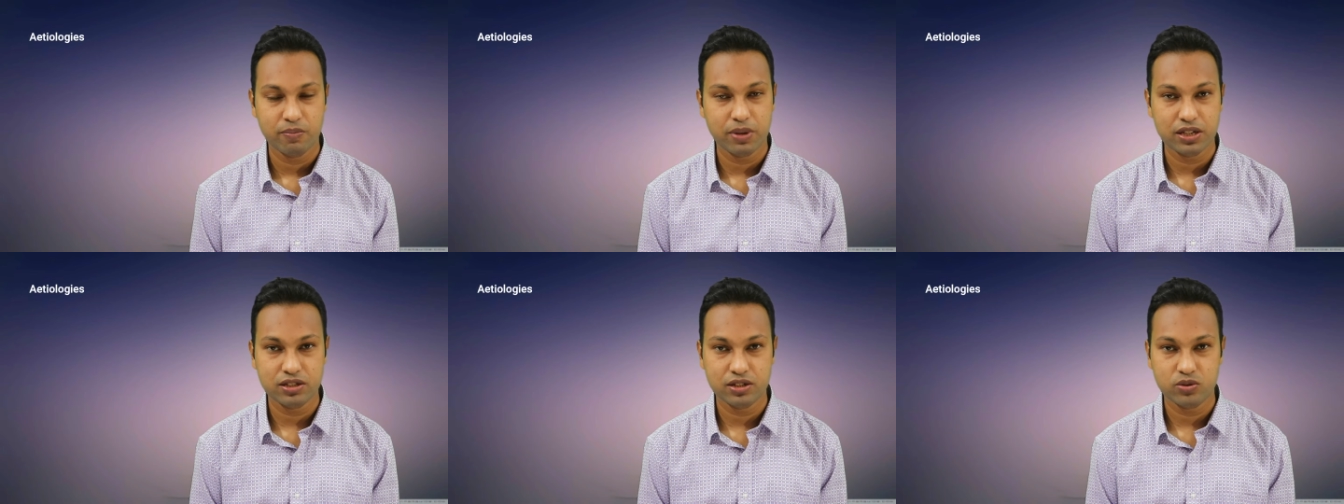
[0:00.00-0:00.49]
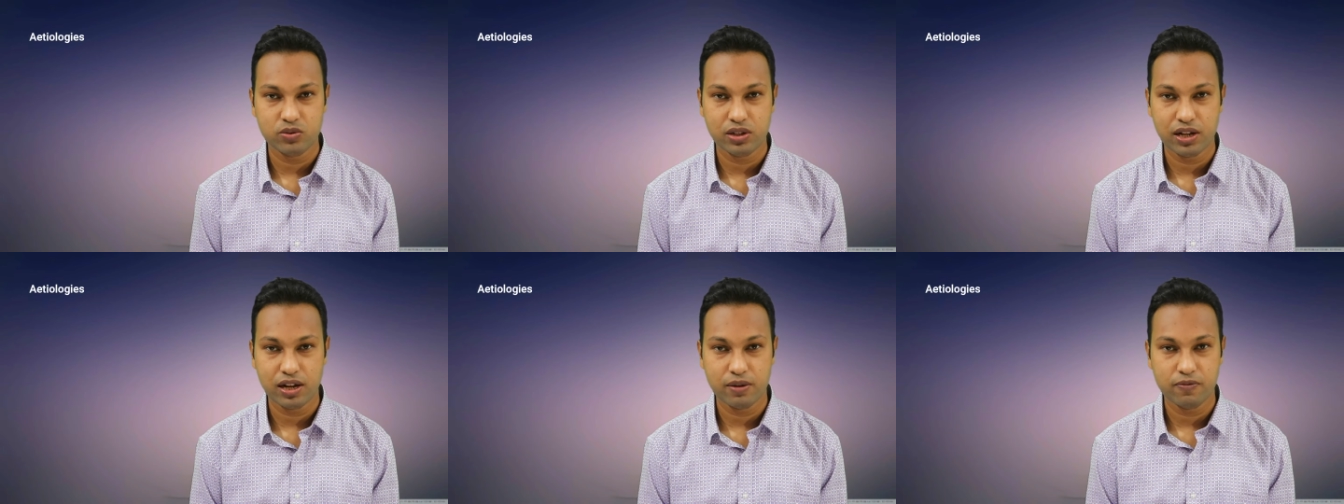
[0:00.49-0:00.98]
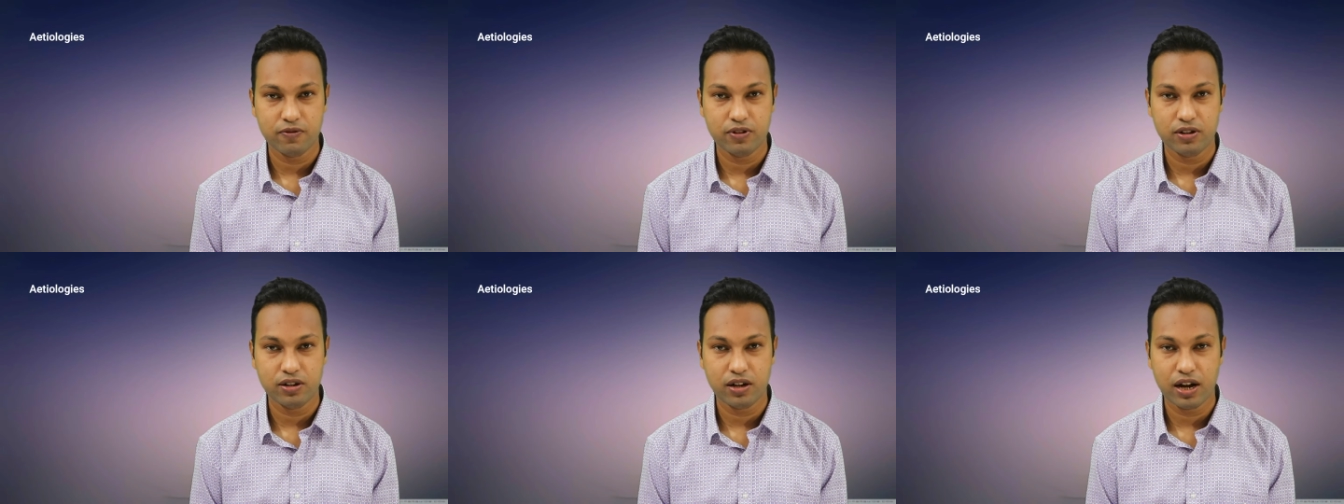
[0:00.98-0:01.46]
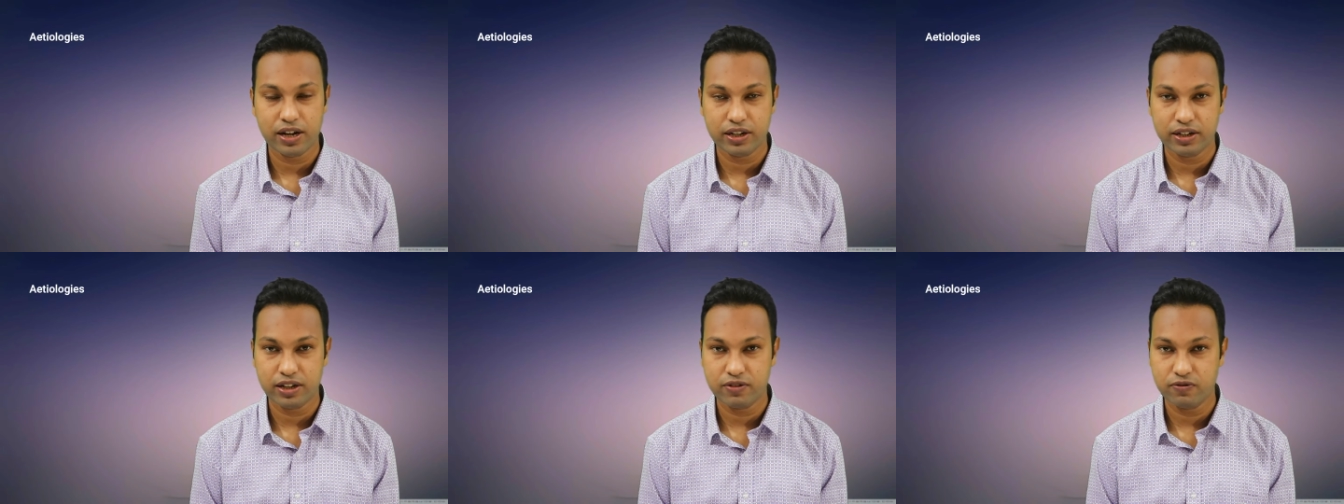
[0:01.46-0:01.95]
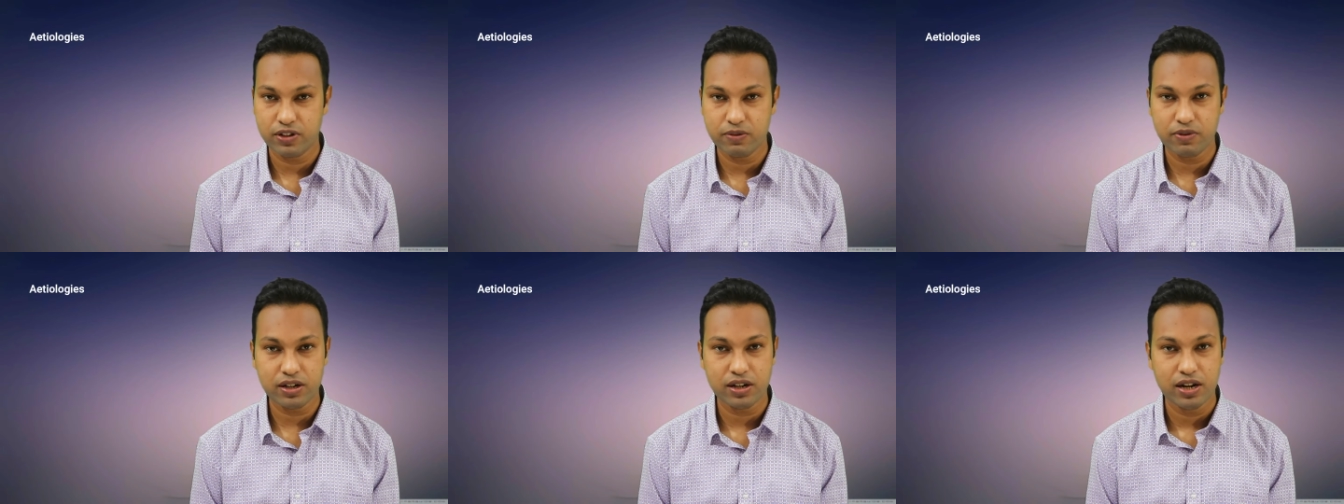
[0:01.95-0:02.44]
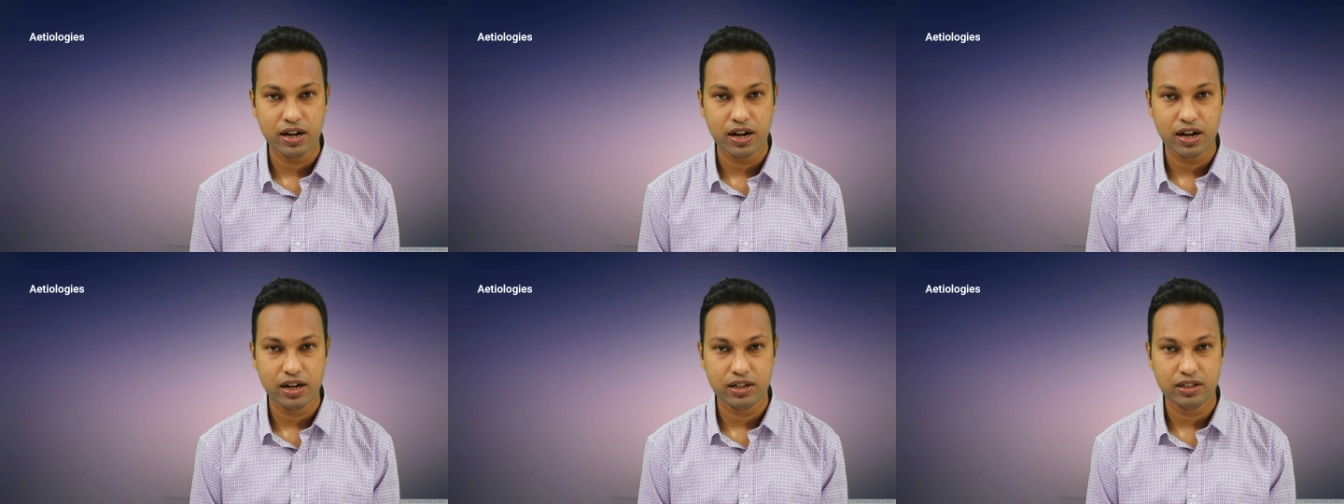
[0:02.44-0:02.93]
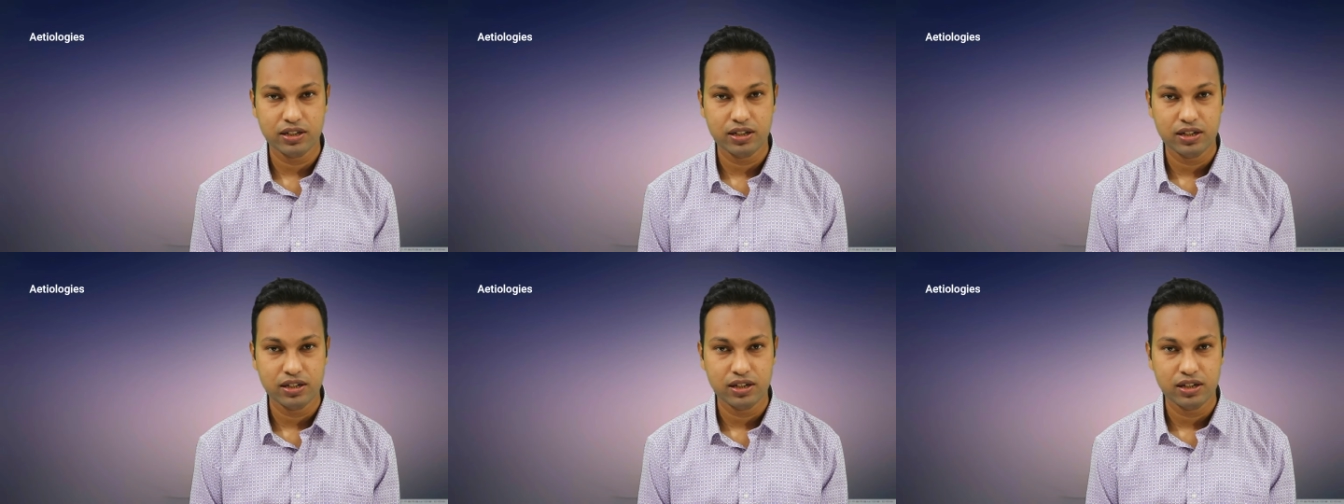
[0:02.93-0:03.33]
Patient will have high-grade fever, and